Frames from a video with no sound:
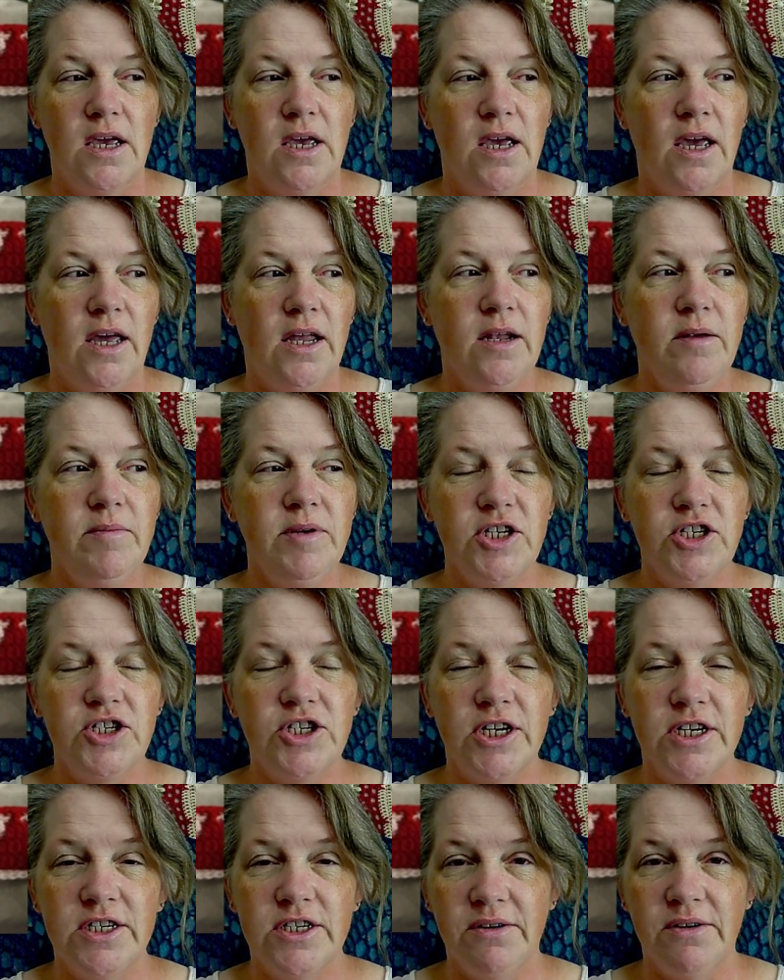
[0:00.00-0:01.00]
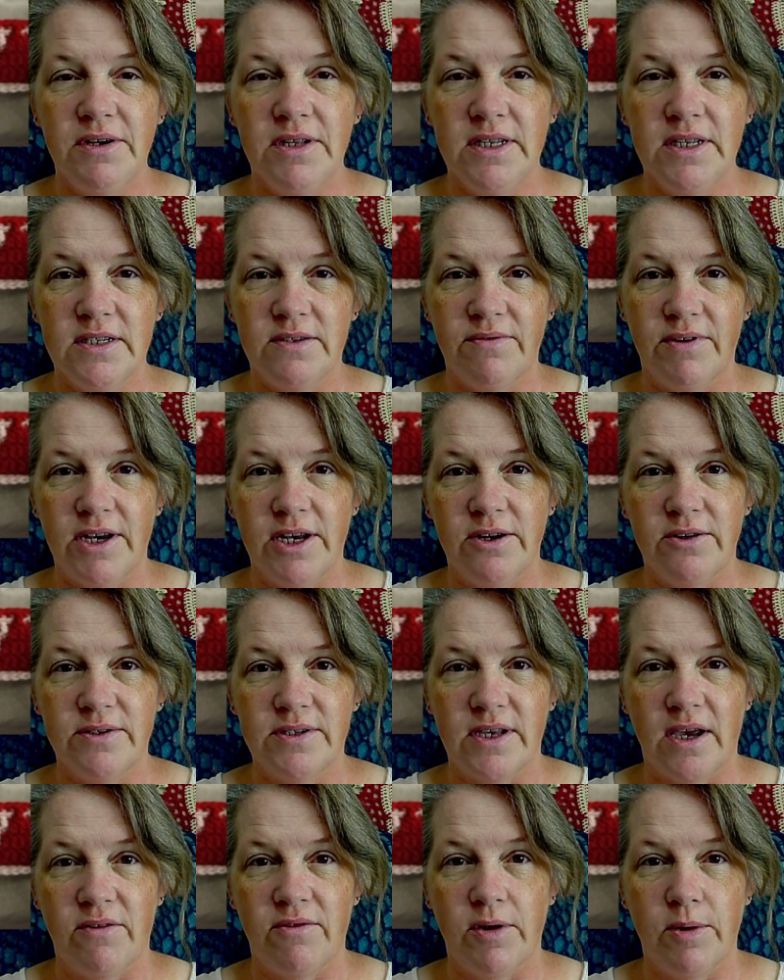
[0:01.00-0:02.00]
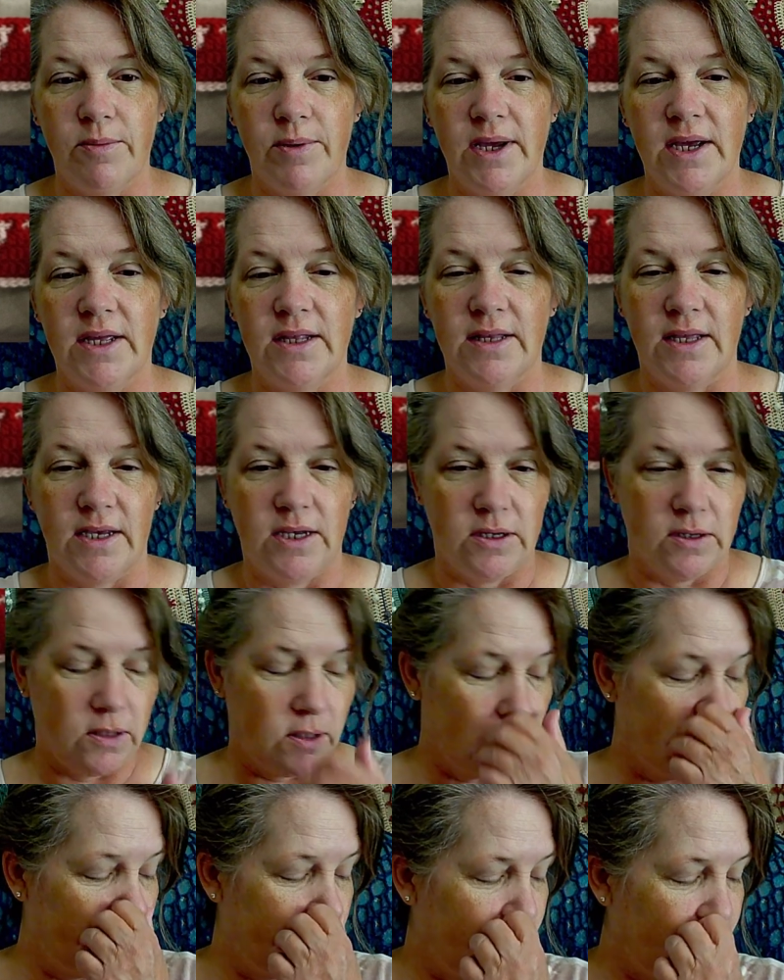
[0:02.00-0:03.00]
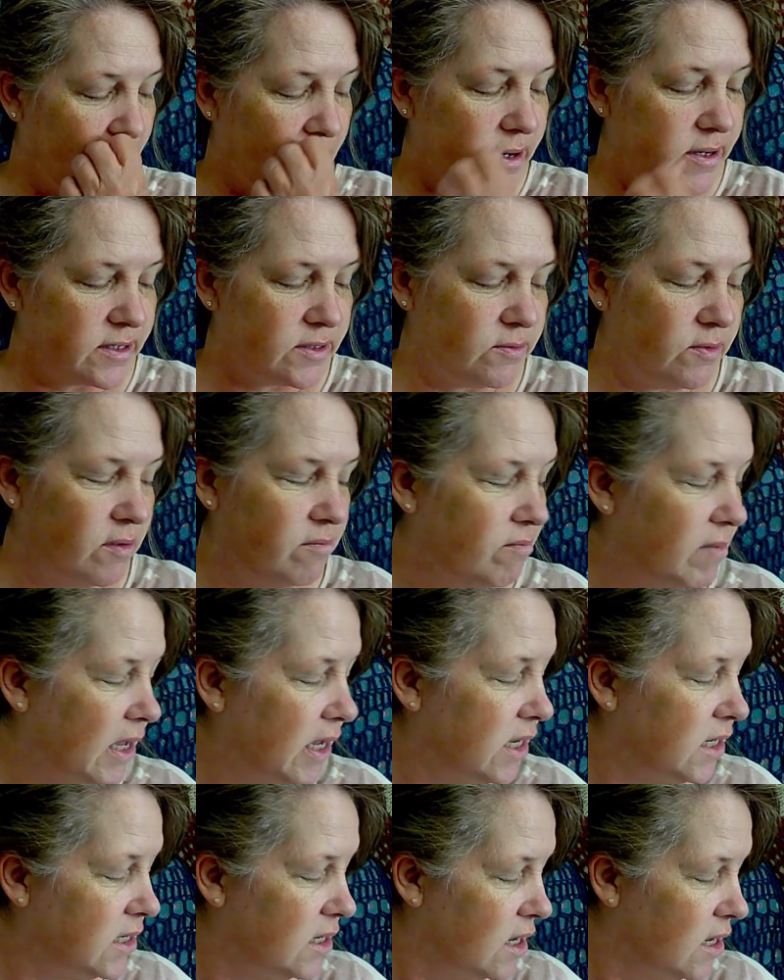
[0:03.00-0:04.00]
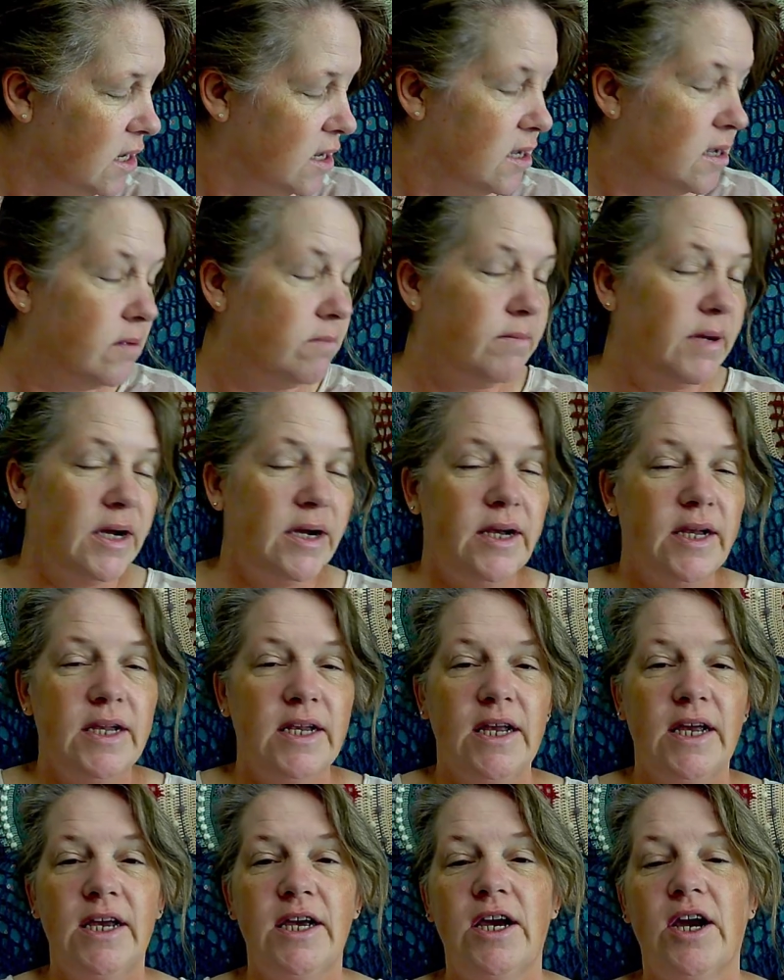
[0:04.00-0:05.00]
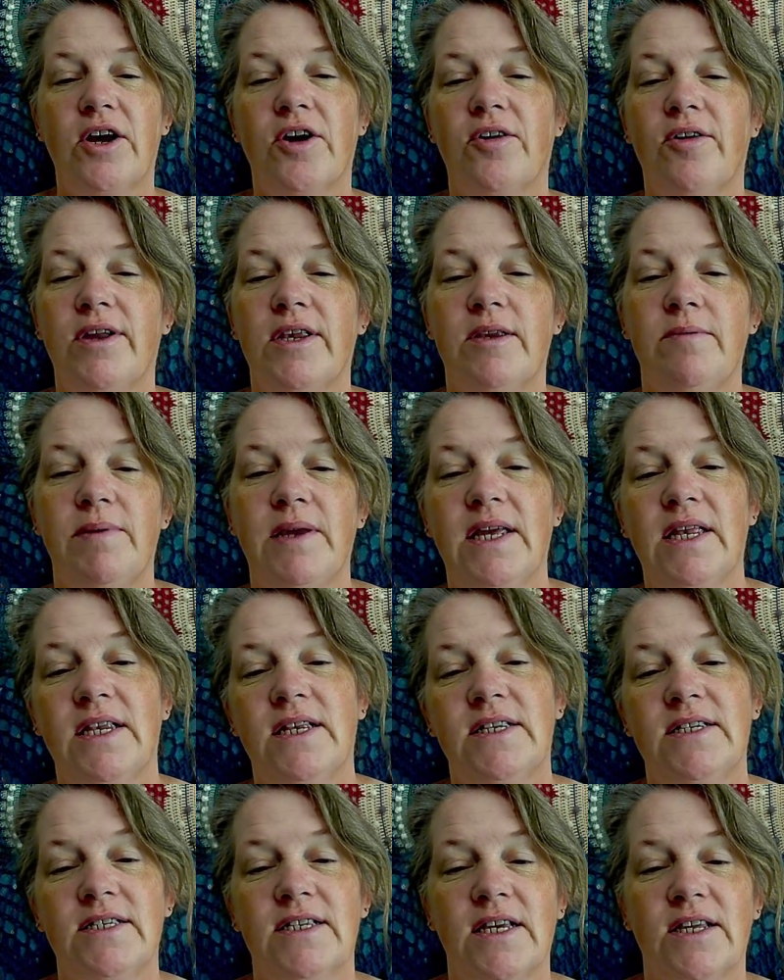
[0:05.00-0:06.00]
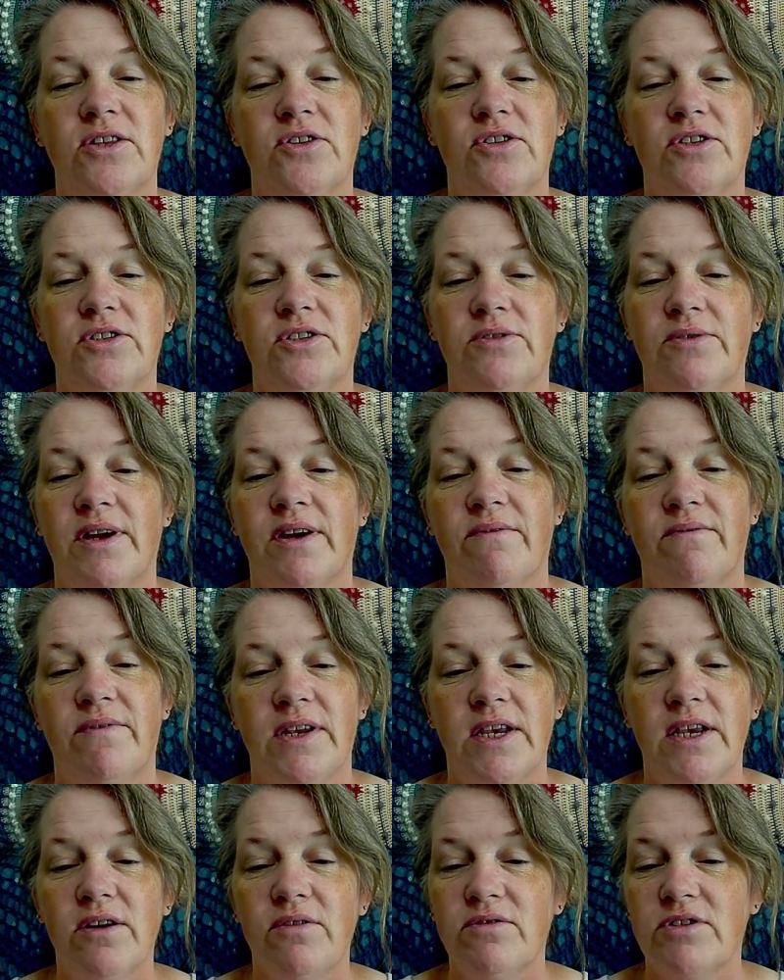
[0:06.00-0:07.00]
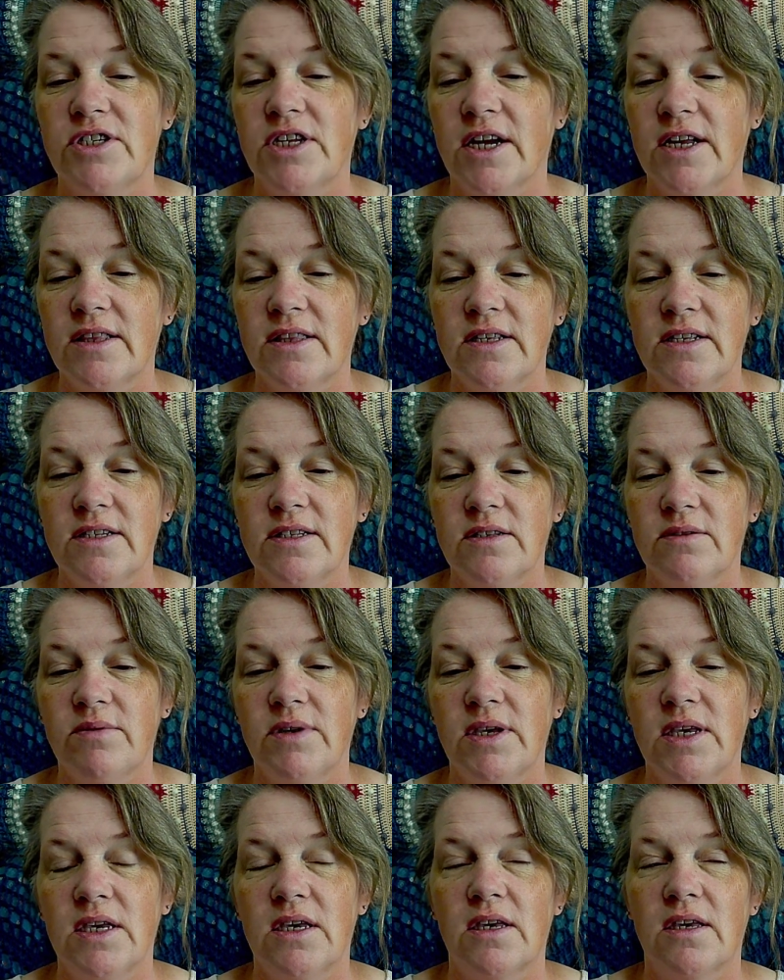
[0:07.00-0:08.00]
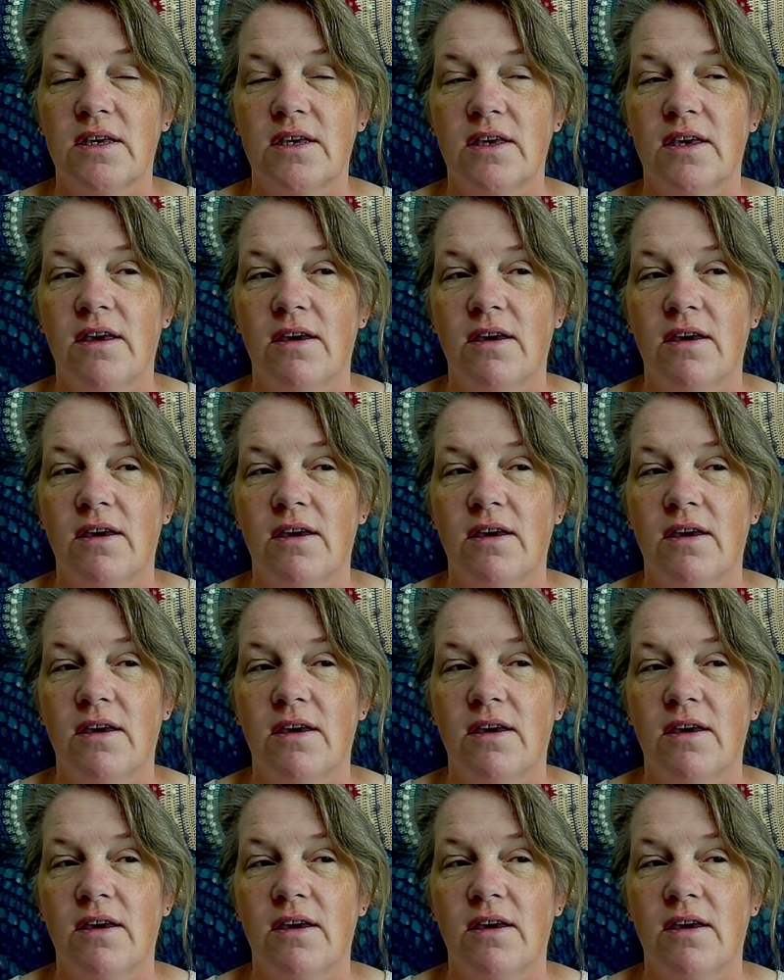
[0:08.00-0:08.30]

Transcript: And I'm going to try doing videos every week and let you know the progress we've made. Mary and I are going to be getting together and doing a video chat this week.